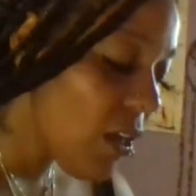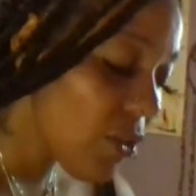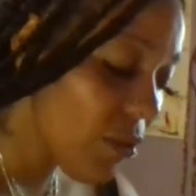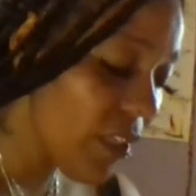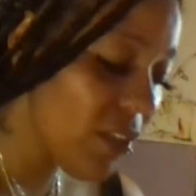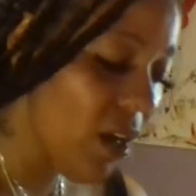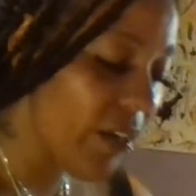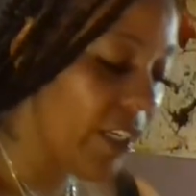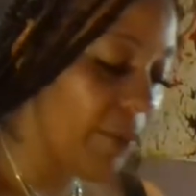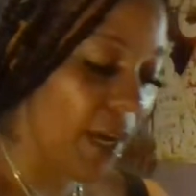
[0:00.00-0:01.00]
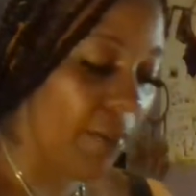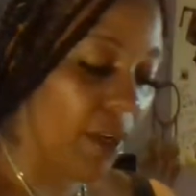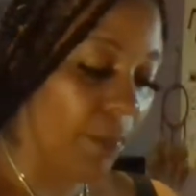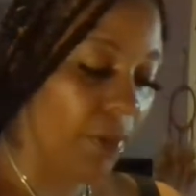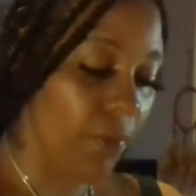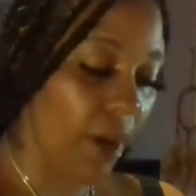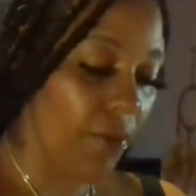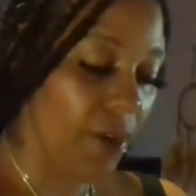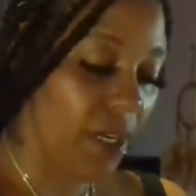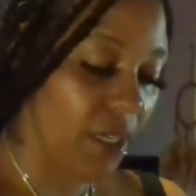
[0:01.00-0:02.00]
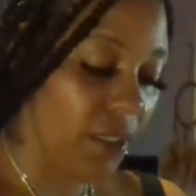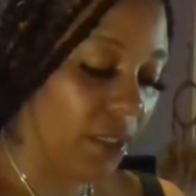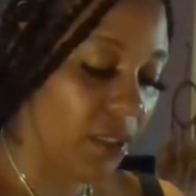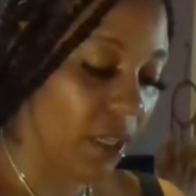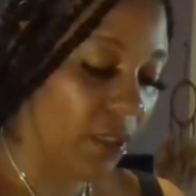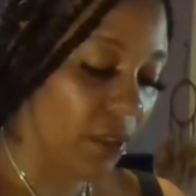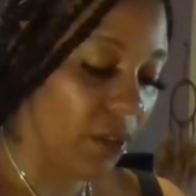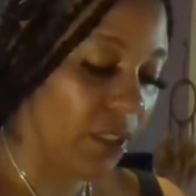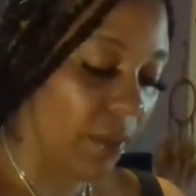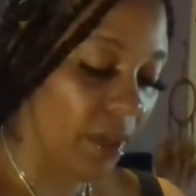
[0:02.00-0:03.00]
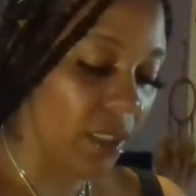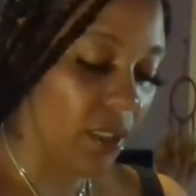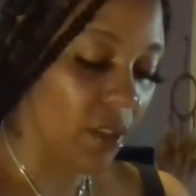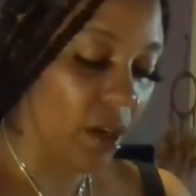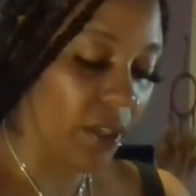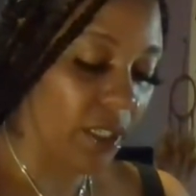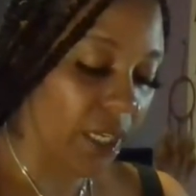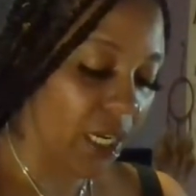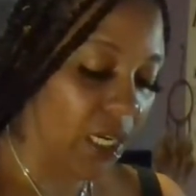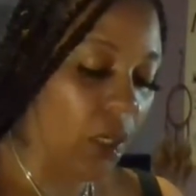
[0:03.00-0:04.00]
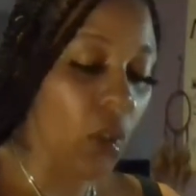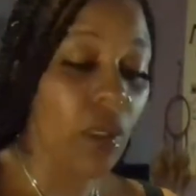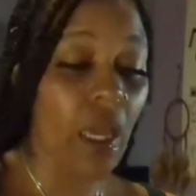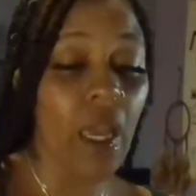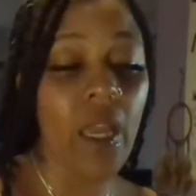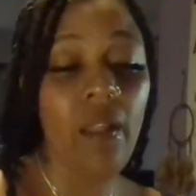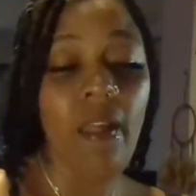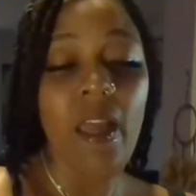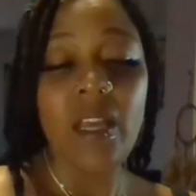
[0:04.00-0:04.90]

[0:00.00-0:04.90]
So this card keeps coming up in my readings. This is like the third time I've seen this card today. Okay.